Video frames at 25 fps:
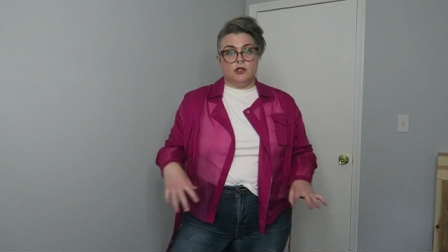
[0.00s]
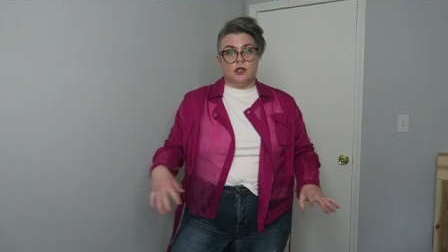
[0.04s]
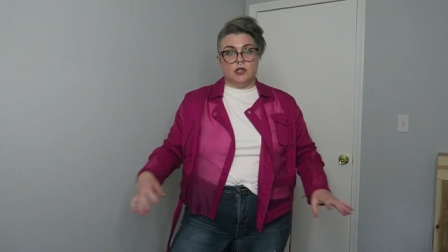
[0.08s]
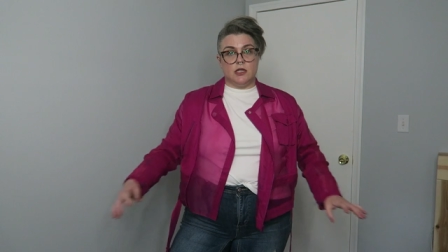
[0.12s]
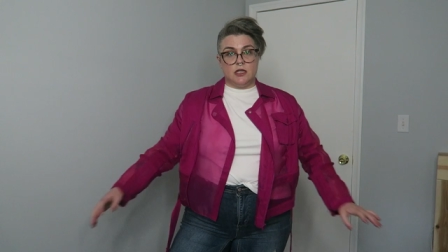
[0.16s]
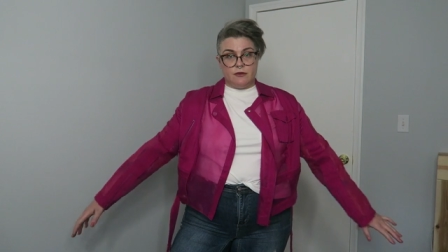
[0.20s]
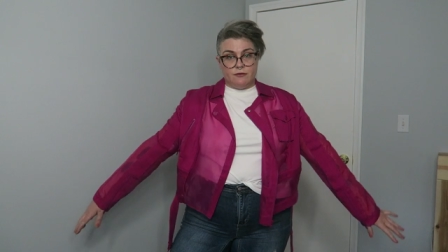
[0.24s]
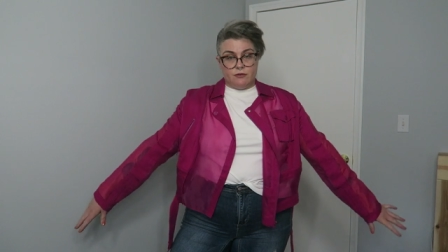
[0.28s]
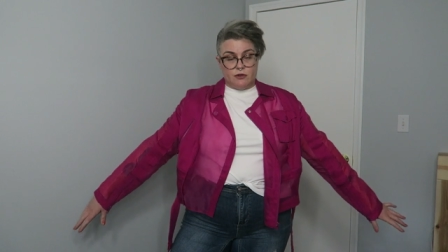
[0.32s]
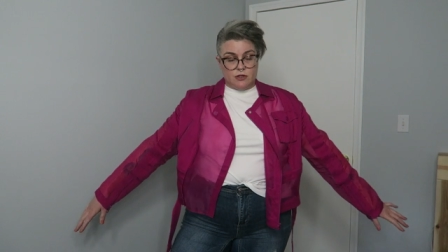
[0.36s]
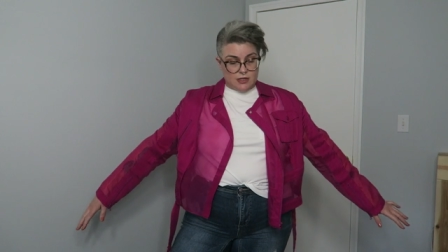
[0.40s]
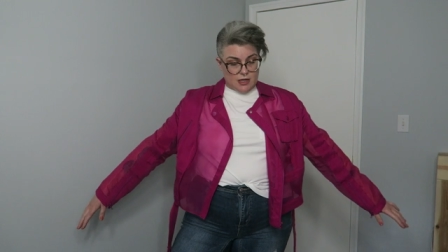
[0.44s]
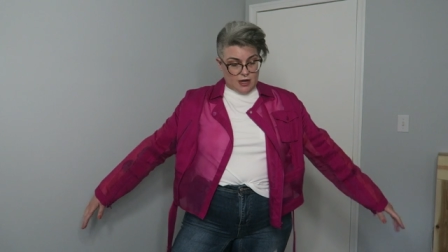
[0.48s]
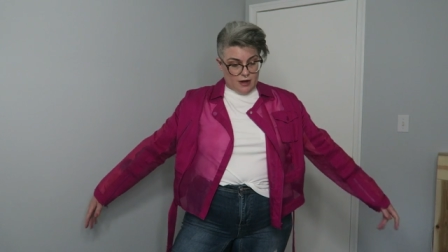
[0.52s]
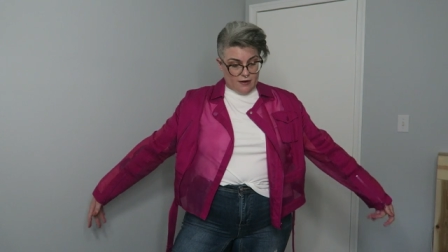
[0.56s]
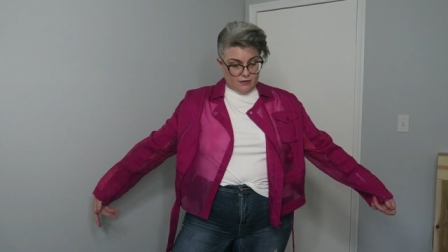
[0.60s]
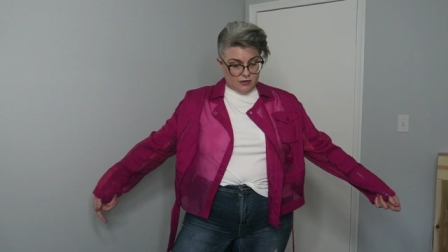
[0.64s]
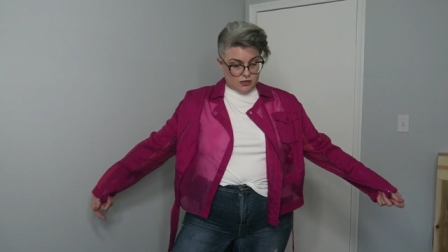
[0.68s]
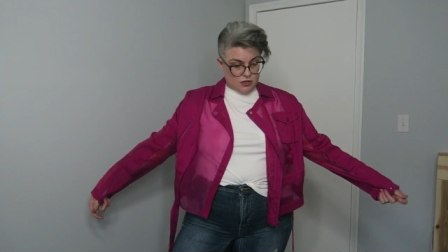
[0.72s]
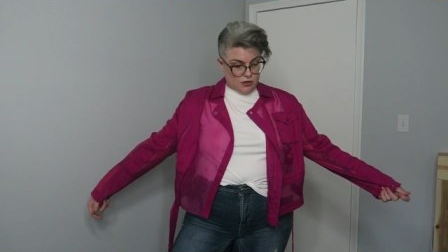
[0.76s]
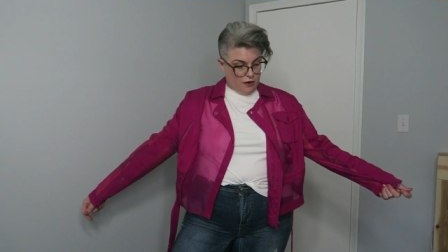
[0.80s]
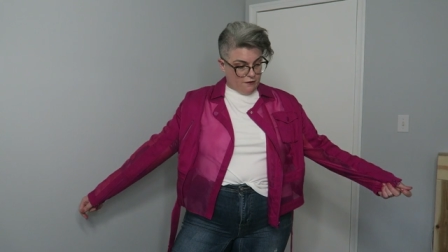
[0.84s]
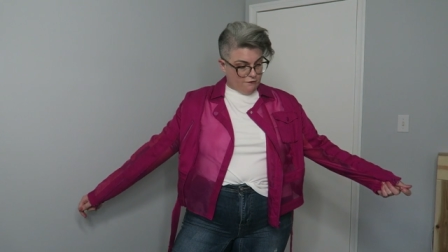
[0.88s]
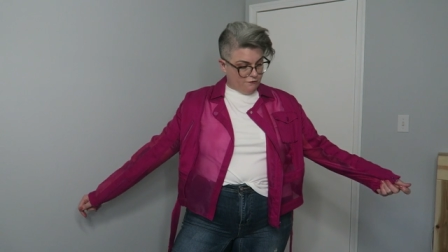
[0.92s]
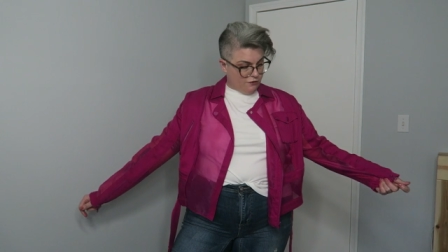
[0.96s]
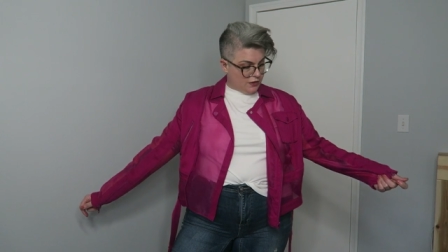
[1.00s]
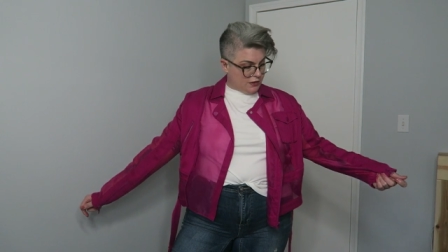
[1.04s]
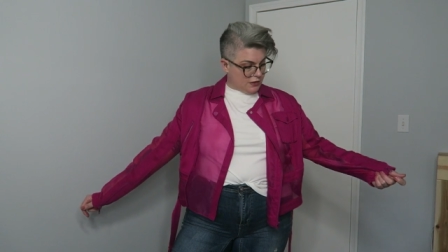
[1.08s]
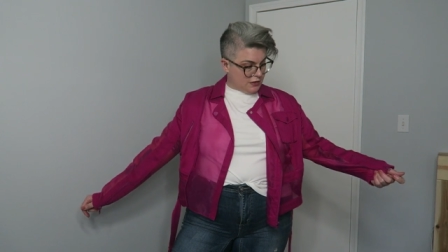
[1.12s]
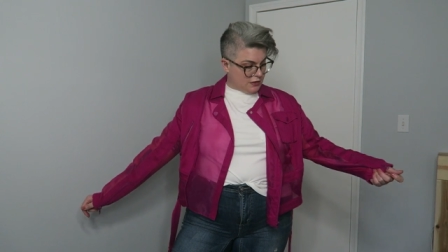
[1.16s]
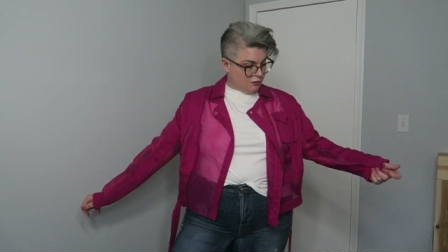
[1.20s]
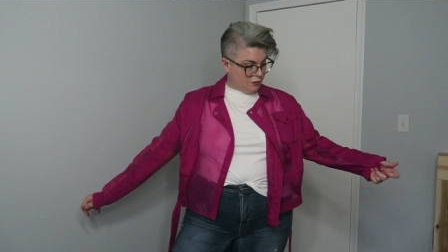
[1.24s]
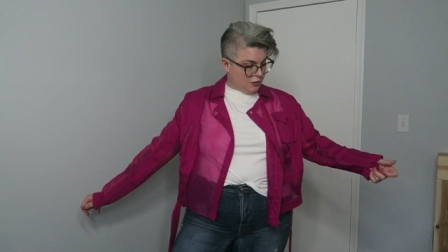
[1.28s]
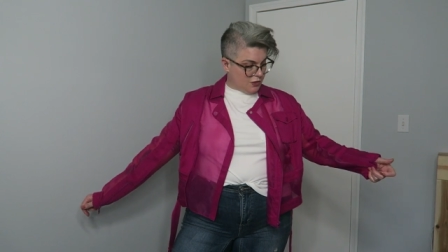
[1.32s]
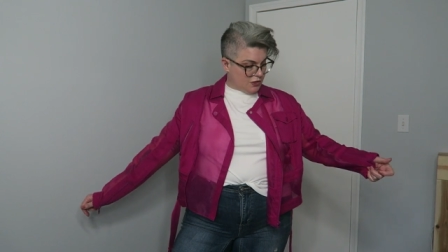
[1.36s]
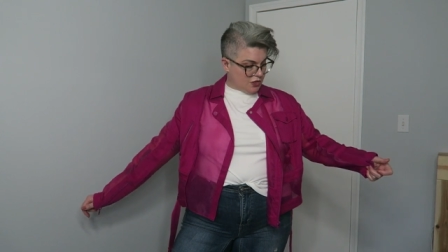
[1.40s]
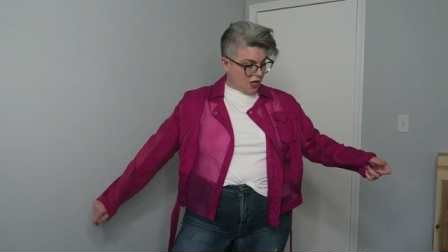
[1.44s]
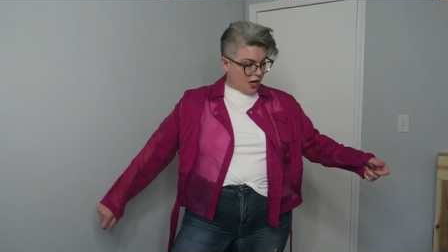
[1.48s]
just for size
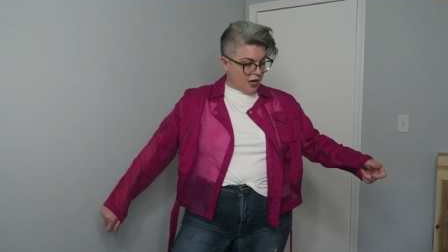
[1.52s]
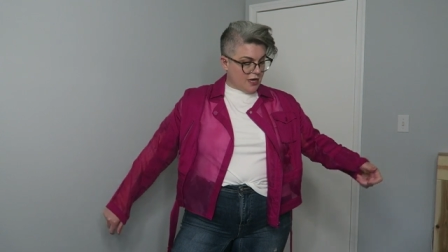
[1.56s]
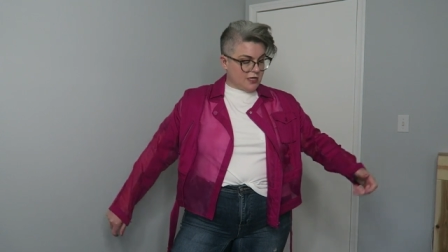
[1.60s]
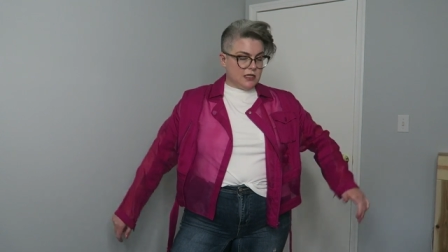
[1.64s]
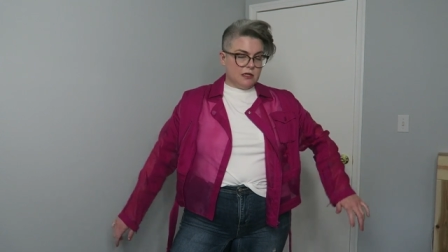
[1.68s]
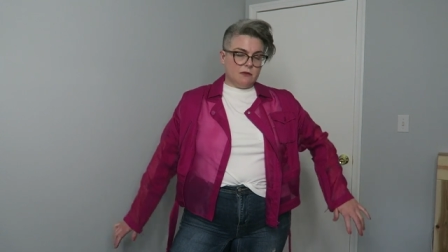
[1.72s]
reference, which I